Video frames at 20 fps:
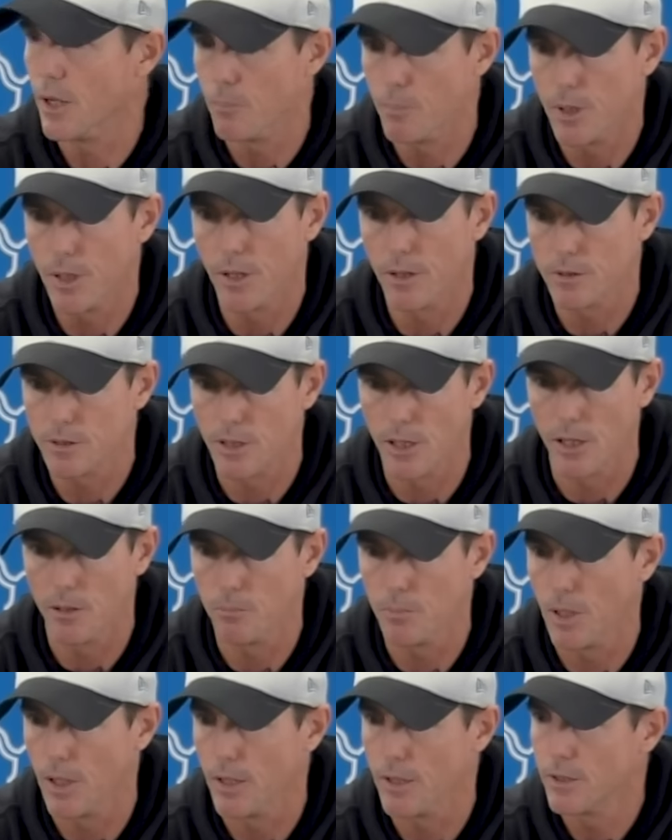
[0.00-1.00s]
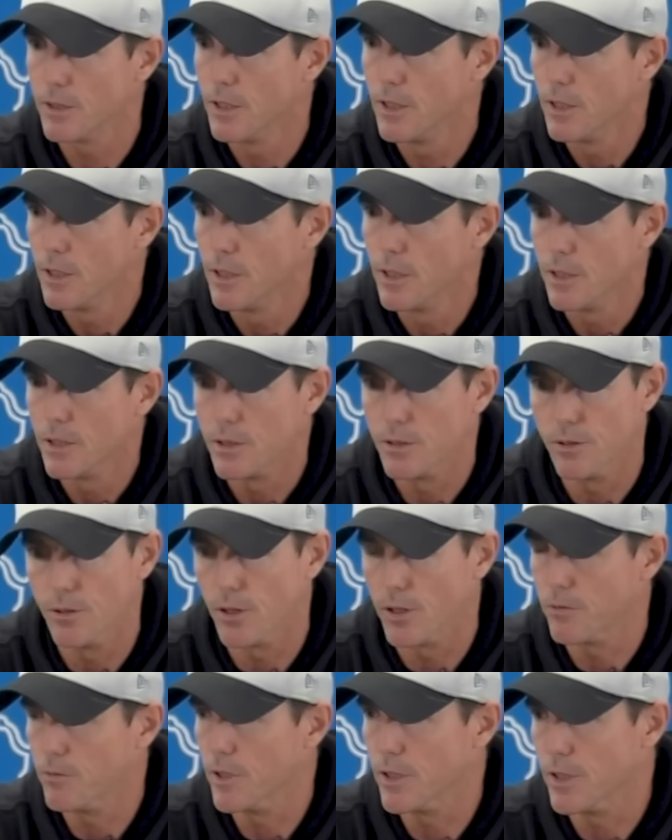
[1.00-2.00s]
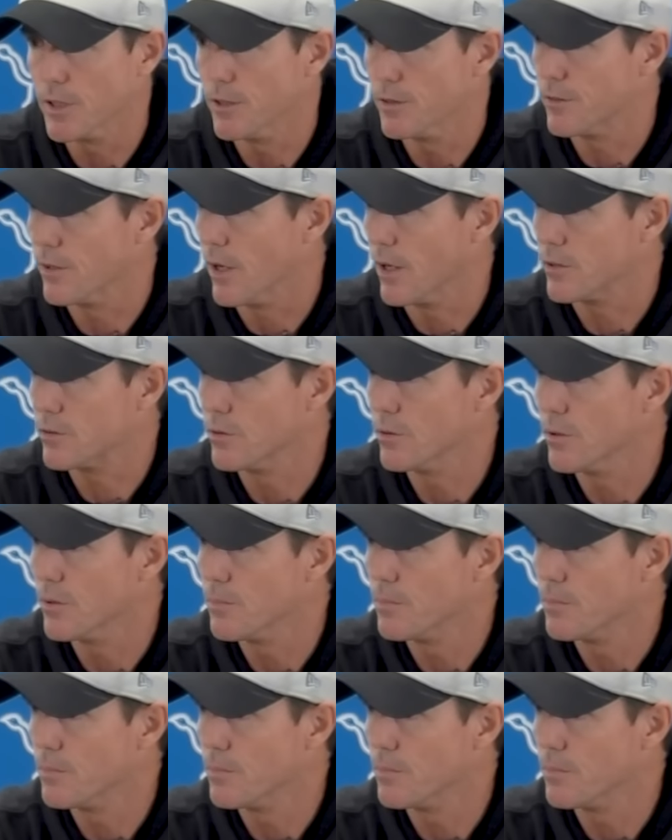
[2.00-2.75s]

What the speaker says: mean, on game day, you don't even need to talk to